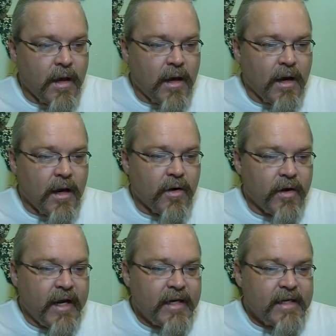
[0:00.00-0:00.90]
Uh,
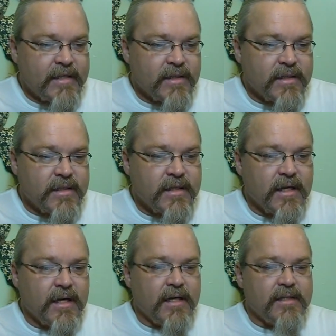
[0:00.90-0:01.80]
Hernandez,
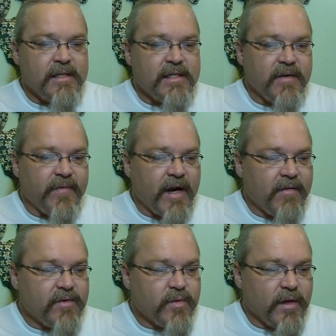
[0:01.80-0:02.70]
uh,
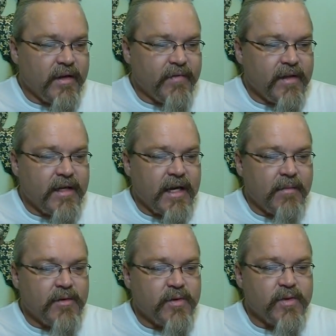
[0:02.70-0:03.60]
65, was relieved that the
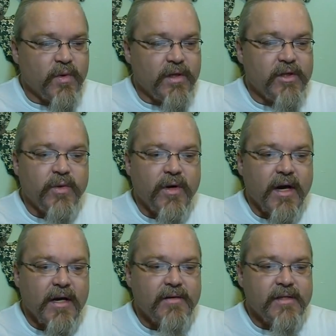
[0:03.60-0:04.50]
damage was only to her
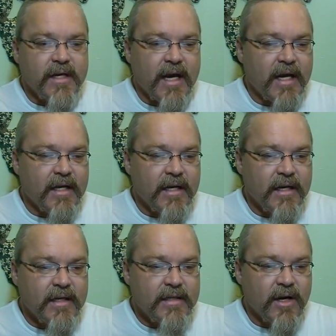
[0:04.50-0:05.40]
house and hadn't
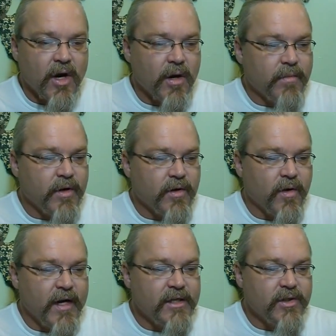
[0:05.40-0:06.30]
harmed her
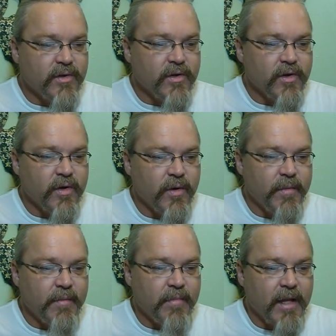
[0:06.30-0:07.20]
grandchildren, who had
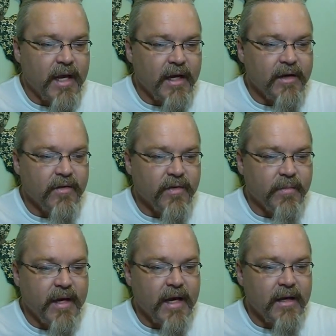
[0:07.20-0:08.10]
been playing near the
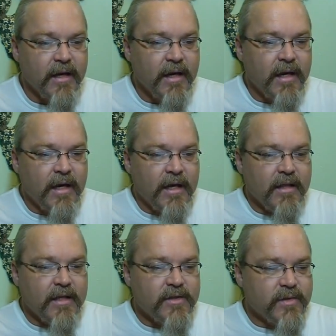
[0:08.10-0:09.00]
bed.
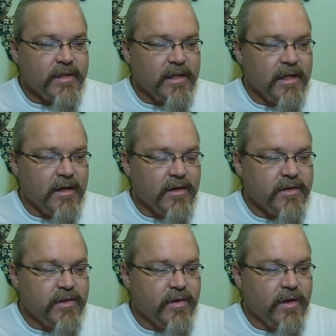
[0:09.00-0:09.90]
This was a little
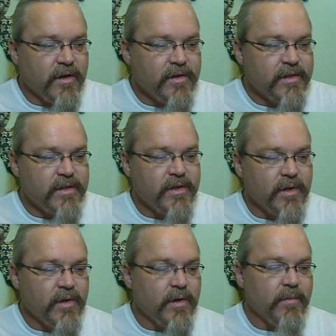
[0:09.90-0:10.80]
too close to
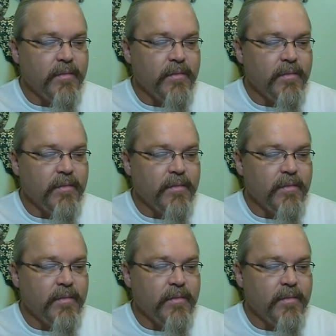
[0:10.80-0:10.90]
home,